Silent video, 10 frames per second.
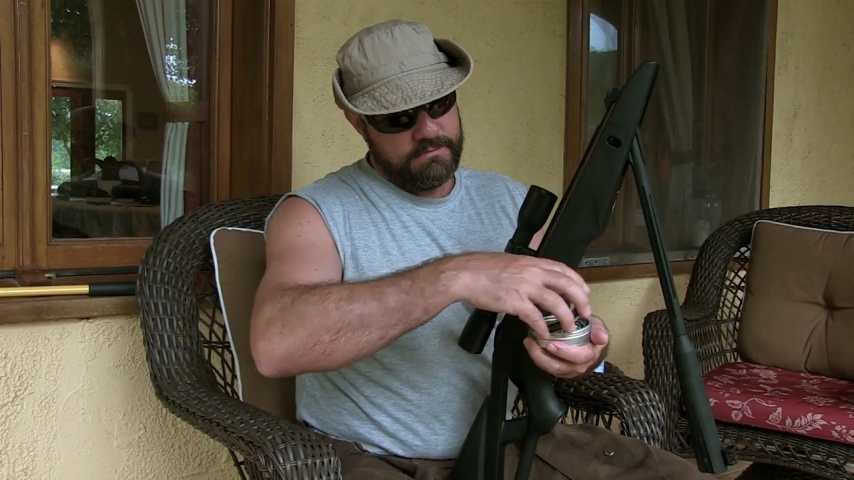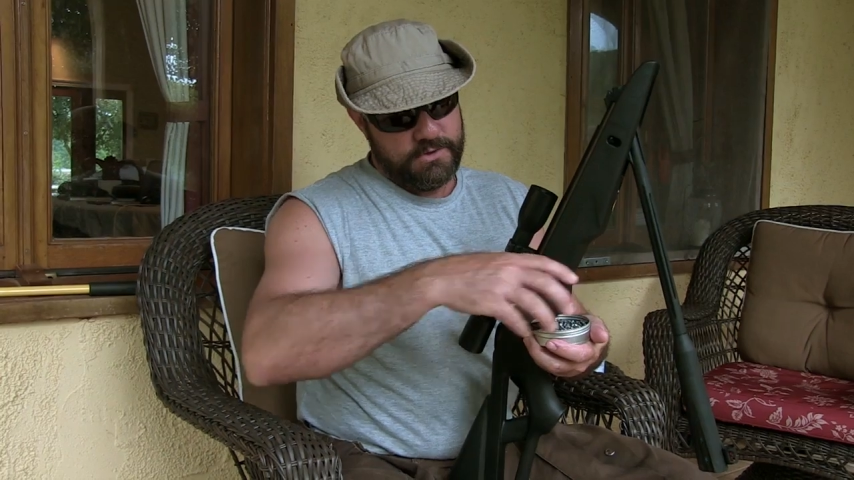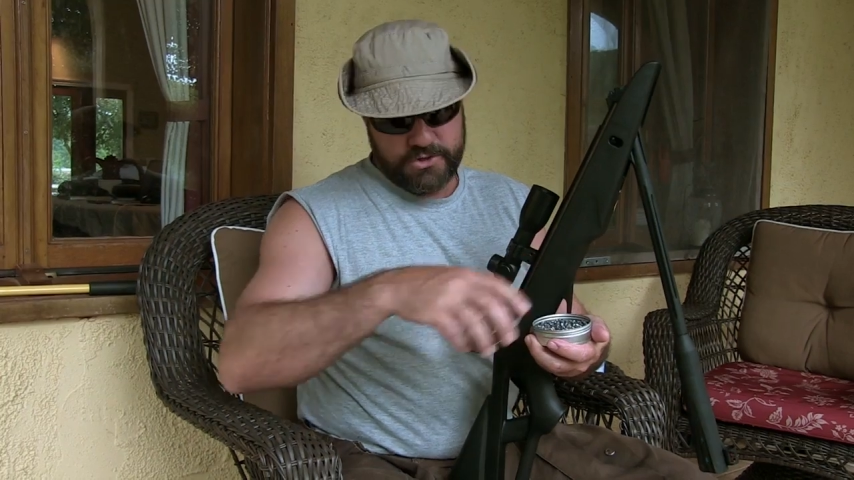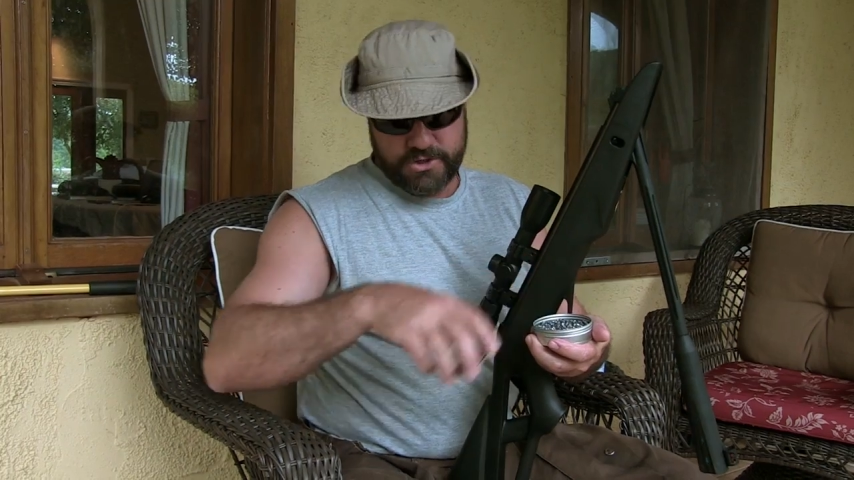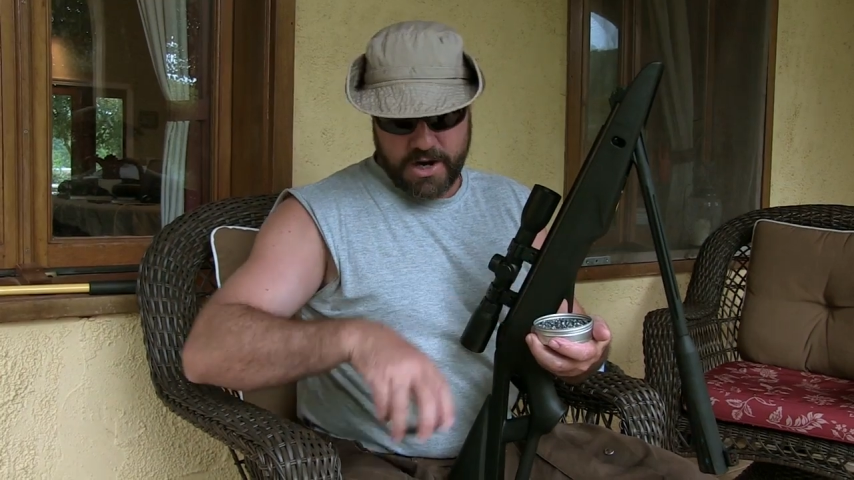
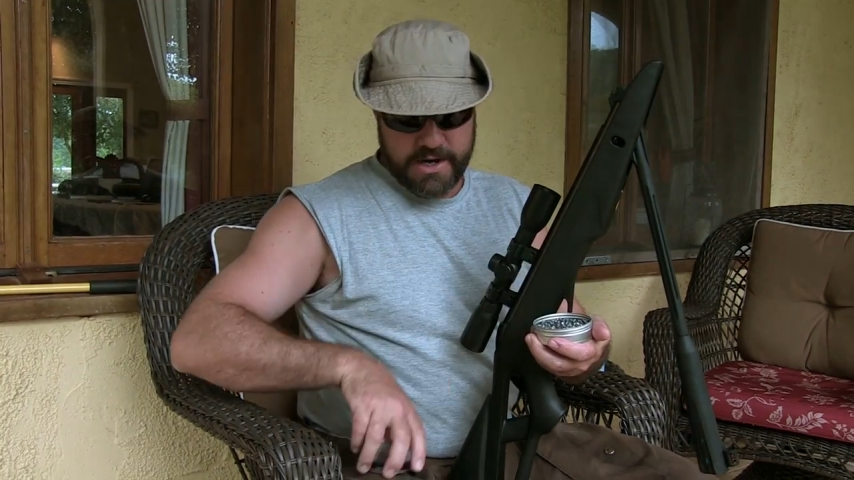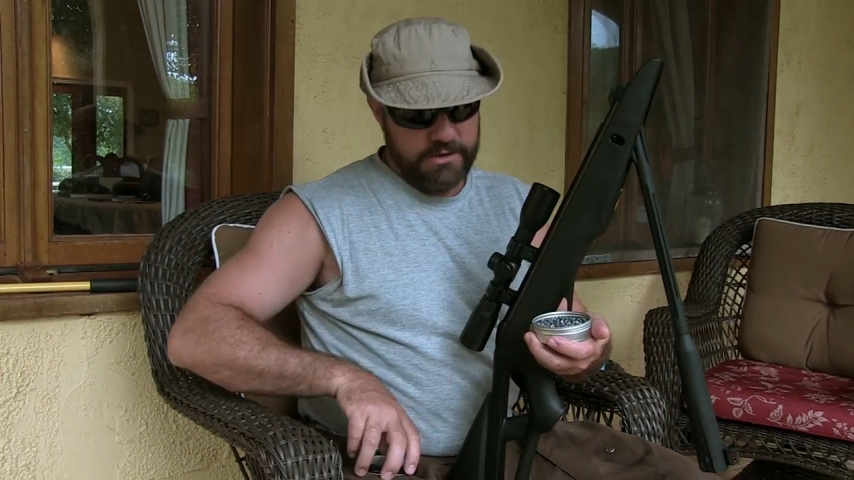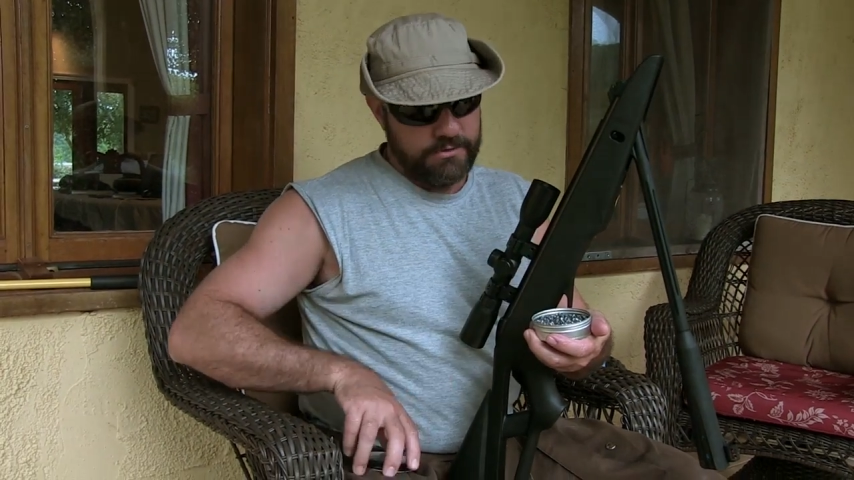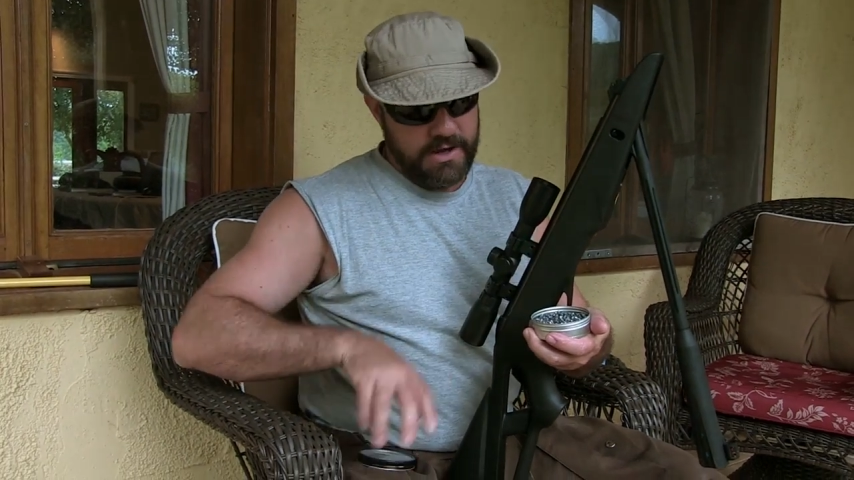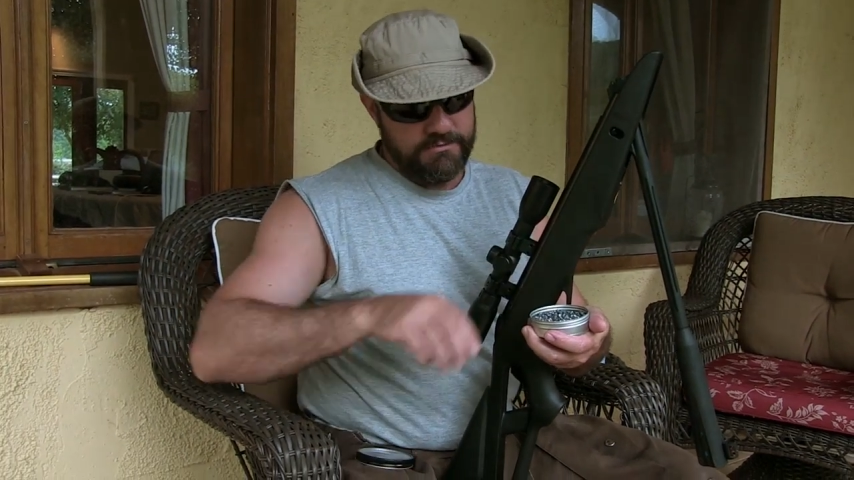the shot
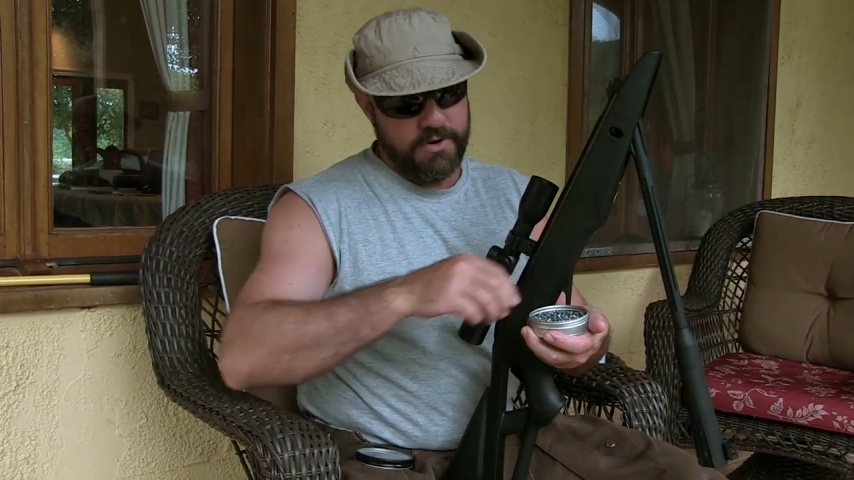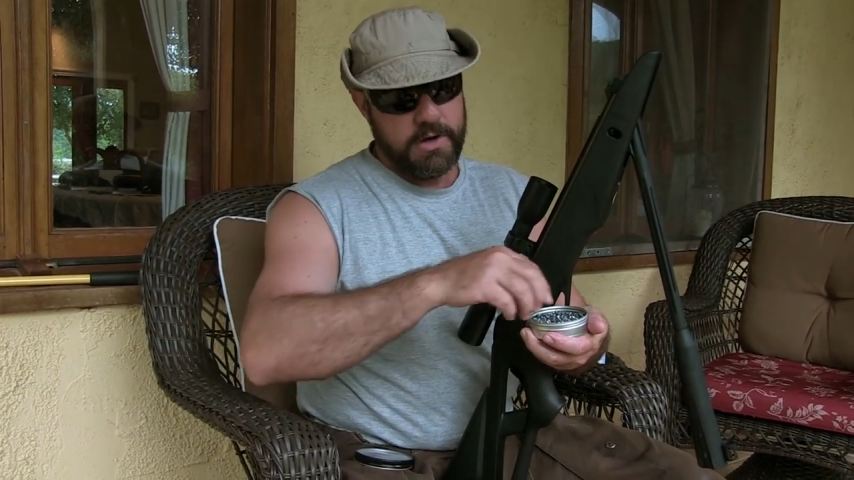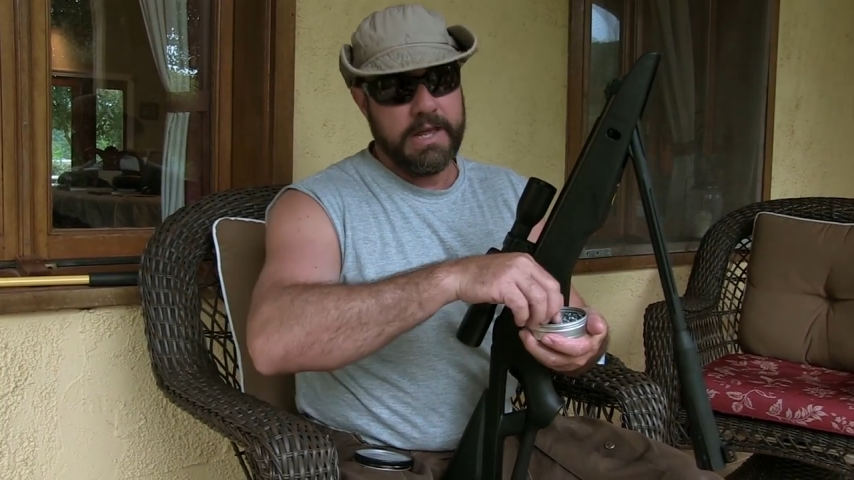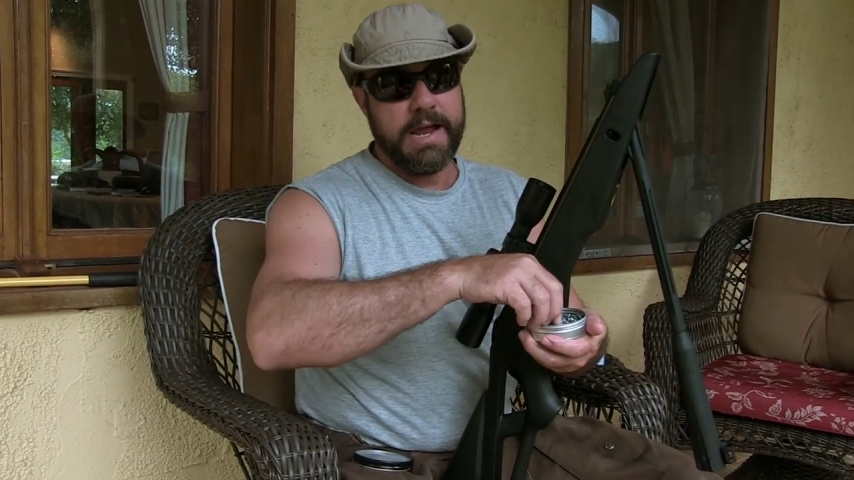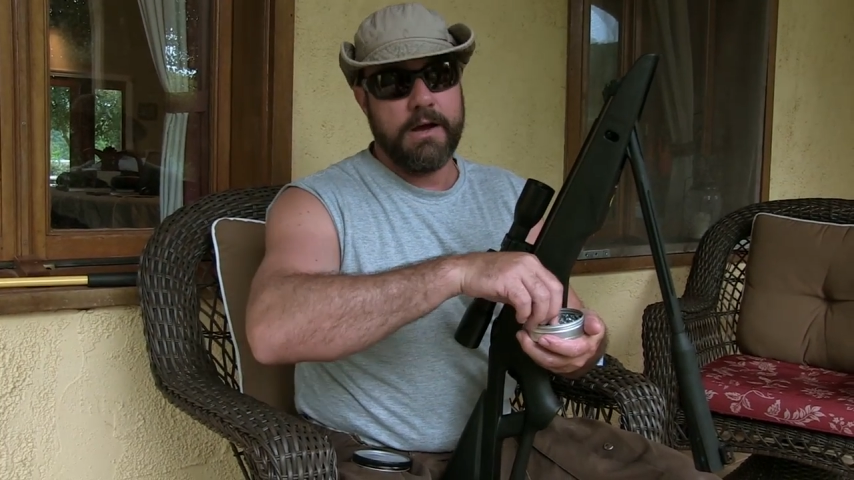is not
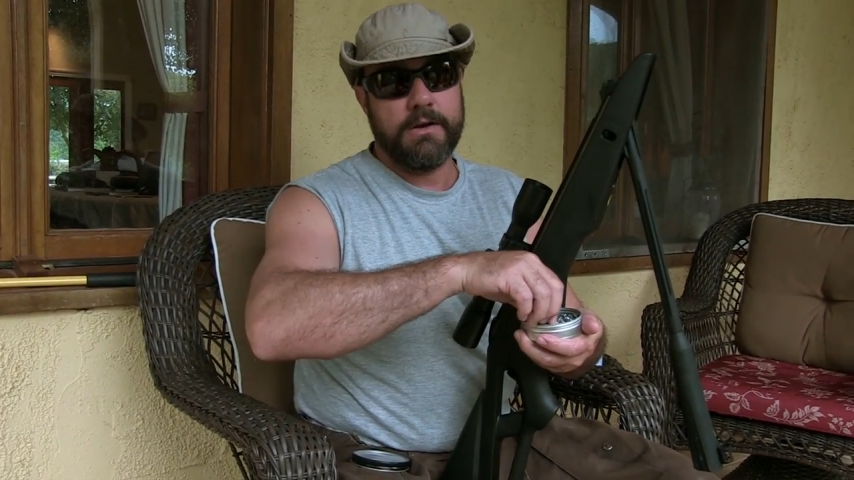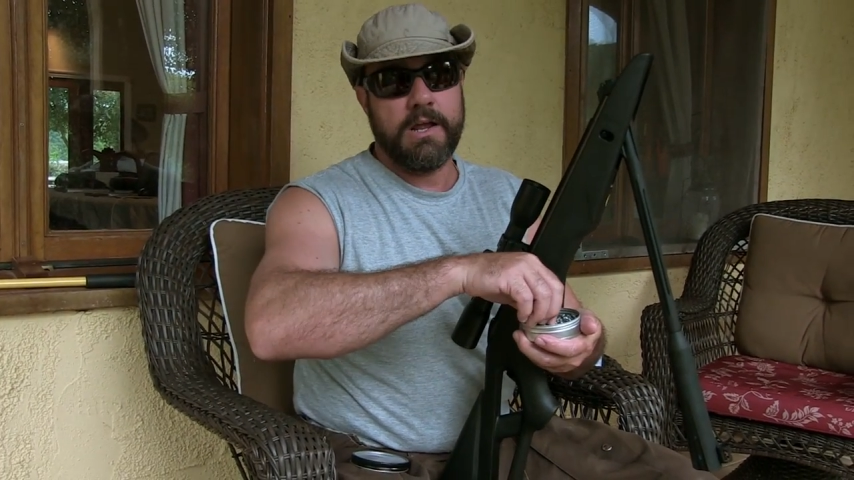very loud